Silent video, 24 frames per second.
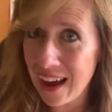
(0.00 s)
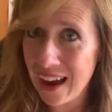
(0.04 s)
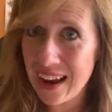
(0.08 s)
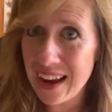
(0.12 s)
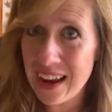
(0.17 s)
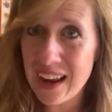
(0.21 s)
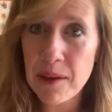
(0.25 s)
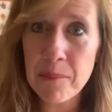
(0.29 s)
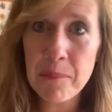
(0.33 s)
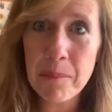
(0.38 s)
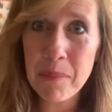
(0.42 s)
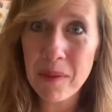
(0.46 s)

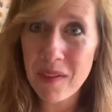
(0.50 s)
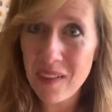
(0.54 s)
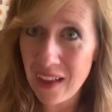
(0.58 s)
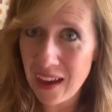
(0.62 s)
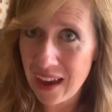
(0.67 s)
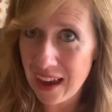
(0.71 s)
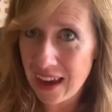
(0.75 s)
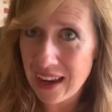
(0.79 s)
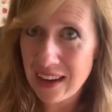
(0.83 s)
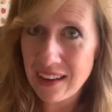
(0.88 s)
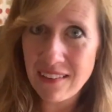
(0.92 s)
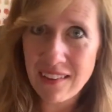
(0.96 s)

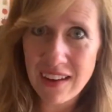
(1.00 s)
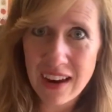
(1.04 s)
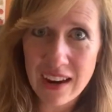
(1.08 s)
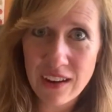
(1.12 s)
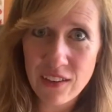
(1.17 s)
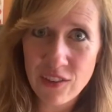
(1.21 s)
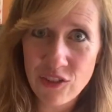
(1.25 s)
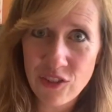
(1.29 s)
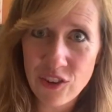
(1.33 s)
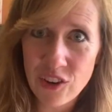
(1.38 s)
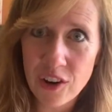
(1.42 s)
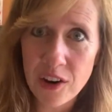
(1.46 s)
implied
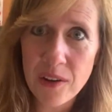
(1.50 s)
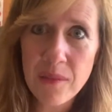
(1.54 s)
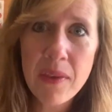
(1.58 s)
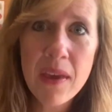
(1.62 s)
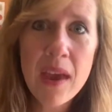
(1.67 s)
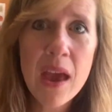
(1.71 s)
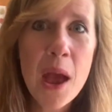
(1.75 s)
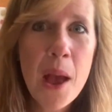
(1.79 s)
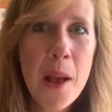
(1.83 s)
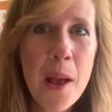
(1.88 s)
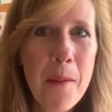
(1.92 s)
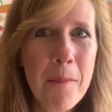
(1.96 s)
texture,
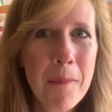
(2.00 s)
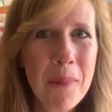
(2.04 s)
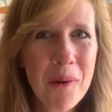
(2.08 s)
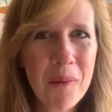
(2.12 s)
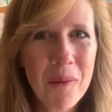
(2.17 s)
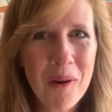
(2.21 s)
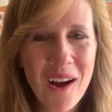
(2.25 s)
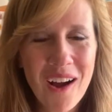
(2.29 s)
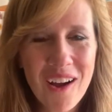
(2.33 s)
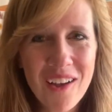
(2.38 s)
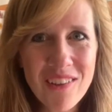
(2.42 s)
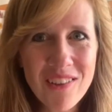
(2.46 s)
but
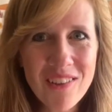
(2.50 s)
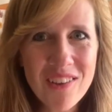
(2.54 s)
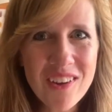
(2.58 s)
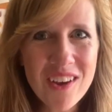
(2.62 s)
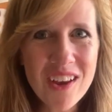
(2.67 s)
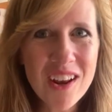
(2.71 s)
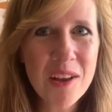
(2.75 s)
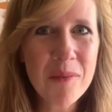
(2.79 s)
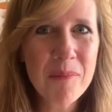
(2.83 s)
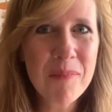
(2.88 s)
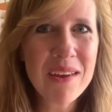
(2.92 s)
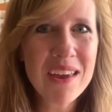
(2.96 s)
we're also
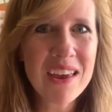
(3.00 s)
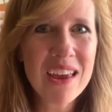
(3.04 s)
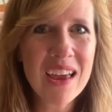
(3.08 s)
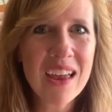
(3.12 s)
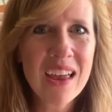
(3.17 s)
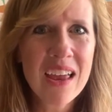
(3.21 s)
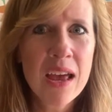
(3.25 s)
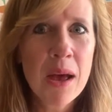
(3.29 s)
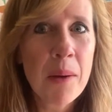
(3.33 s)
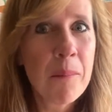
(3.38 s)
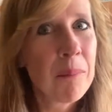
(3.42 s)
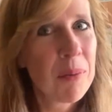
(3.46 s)
going to be
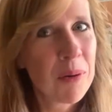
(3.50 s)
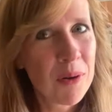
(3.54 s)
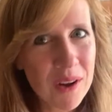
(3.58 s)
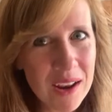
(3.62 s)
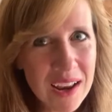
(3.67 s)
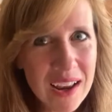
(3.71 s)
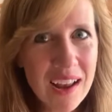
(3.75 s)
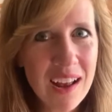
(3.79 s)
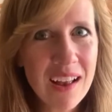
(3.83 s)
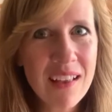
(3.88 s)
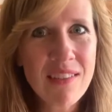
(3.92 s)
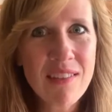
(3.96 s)
putting
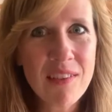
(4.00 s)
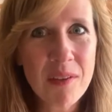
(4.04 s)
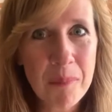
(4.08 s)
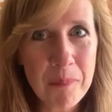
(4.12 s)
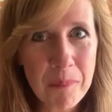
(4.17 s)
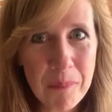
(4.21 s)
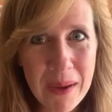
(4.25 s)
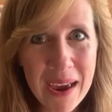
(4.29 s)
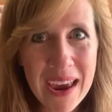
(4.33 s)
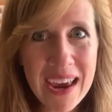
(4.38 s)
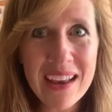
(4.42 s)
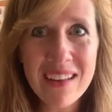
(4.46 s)
on some
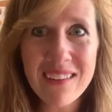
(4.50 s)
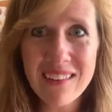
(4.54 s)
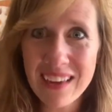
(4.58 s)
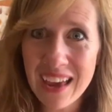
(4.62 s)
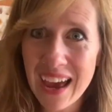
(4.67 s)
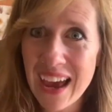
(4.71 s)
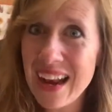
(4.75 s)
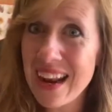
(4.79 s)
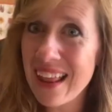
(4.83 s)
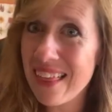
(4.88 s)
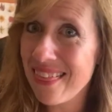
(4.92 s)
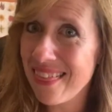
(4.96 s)
paint
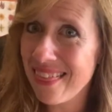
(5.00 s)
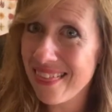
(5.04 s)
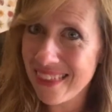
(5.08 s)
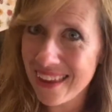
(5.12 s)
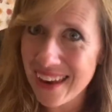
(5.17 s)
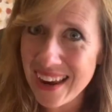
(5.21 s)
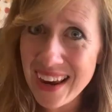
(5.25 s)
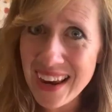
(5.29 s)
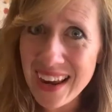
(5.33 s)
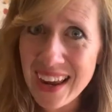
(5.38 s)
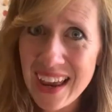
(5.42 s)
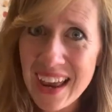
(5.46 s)
kind of
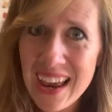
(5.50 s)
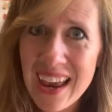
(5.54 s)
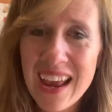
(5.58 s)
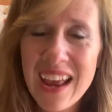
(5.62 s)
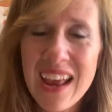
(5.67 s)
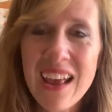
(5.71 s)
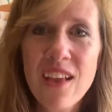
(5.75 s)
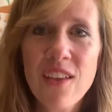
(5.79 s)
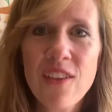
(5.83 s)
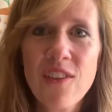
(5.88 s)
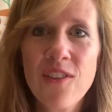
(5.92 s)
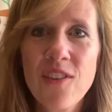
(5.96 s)
thick
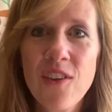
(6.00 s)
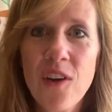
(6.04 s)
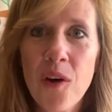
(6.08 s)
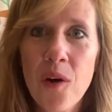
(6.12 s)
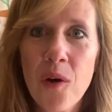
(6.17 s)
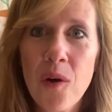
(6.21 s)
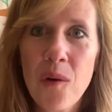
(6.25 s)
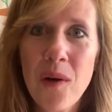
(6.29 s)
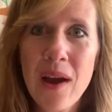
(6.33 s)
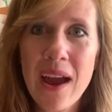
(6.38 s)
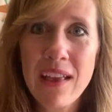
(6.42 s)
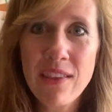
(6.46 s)

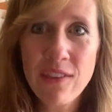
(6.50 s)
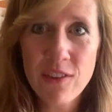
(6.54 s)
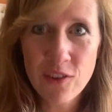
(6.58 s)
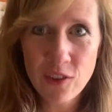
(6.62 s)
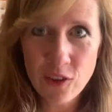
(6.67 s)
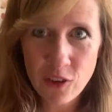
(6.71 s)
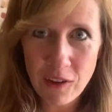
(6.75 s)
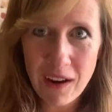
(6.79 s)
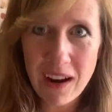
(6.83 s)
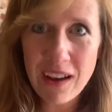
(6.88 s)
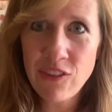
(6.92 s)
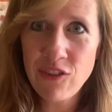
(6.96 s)
and
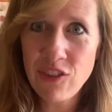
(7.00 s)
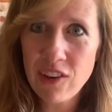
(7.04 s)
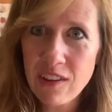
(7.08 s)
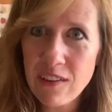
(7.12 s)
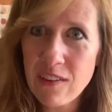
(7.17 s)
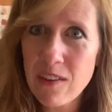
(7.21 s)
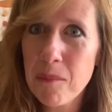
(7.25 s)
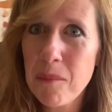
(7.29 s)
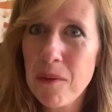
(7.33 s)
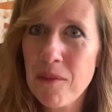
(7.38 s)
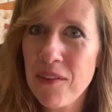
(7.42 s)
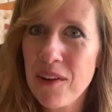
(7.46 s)
scratching
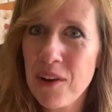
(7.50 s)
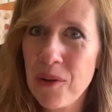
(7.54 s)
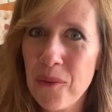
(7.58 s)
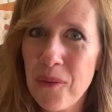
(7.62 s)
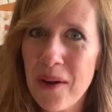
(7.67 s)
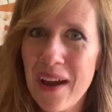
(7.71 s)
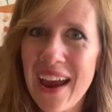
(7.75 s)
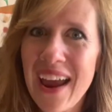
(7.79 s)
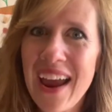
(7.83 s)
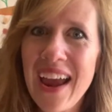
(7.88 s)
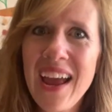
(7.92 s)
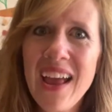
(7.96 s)
some of it
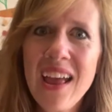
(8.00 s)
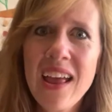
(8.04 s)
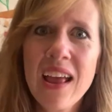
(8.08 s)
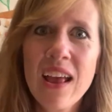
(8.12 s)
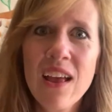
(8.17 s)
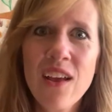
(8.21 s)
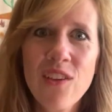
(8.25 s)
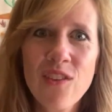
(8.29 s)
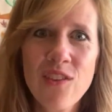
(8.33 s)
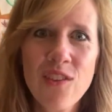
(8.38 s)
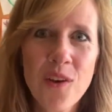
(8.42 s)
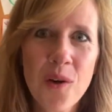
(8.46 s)
away.
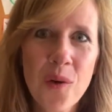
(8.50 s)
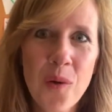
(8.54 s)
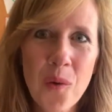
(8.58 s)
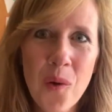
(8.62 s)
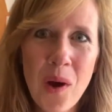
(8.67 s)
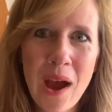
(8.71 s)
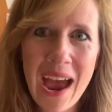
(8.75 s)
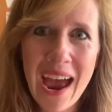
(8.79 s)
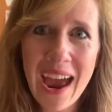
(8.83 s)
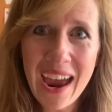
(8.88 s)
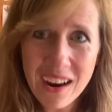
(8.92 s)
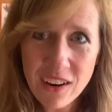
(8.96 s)
So
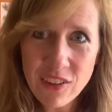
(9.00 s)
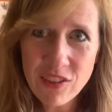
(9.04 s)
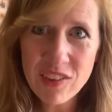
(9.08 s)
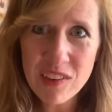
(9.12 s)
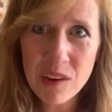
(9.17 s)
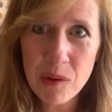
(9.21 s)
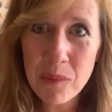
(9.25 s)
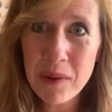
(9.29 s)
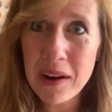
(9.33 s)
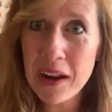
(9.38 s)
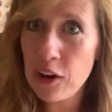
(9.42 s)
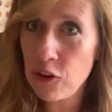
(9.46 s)
actually
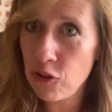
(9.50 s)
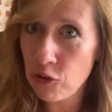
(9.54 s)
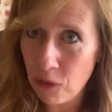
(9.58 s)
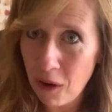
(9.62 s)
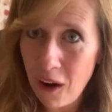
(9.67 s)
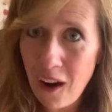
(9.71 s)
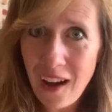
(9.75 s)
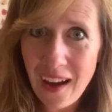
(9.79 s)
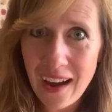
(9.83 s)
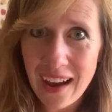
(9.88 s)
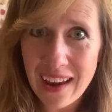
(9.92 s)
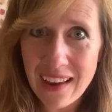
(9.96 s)
when it
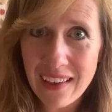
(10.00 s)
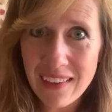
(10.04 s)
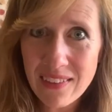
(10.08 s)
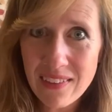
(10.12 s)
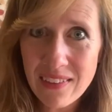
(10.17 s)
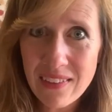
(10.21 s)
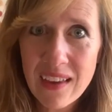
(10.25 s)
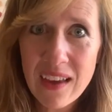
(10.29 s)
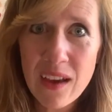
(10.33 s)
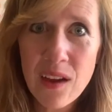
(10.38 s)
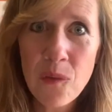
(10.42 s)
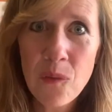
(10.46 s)

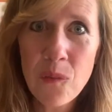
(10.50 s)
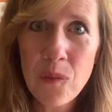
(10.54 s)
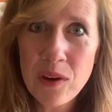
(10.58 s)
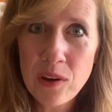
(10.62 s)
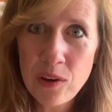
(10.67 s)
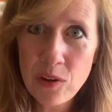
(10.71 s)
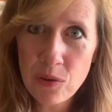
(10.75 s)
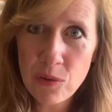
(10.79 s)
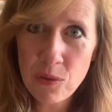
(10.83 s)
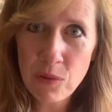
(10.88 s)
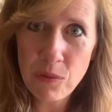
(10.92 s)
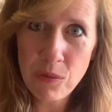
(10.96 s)
dries, when
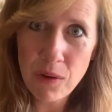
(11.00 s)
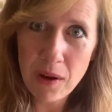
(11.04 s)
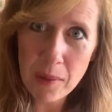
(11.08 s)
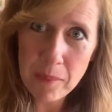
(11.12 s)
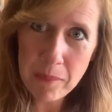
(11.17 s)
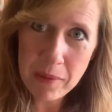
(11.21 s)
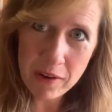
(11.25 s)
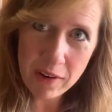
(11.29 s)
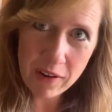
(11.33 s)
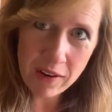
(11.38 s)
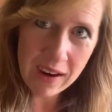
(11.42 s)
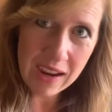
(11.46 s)
you rub
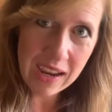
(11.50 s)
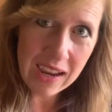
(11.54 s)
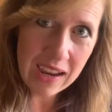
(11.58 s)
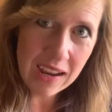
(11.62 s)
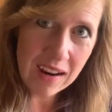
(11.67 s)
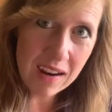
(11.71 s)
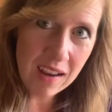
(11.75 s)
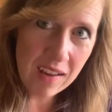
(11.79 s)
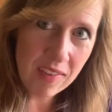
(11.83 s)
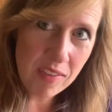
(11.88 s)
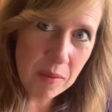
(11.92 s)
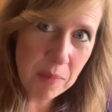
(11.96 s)
your hand
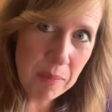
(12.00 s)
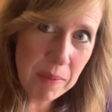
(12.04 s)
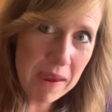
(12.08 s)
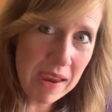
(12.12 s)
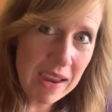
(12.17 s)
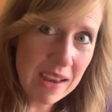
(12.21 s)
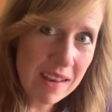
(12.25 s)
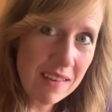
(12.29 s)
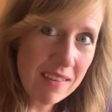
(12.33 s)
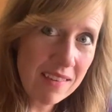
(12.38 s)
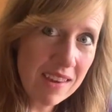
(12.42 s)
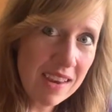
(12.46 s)
on the
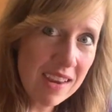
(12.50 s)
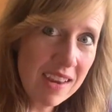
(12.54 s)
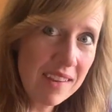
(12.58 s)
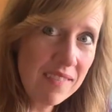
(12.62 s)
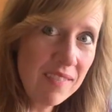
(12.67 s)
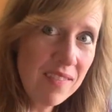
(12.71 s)
painting,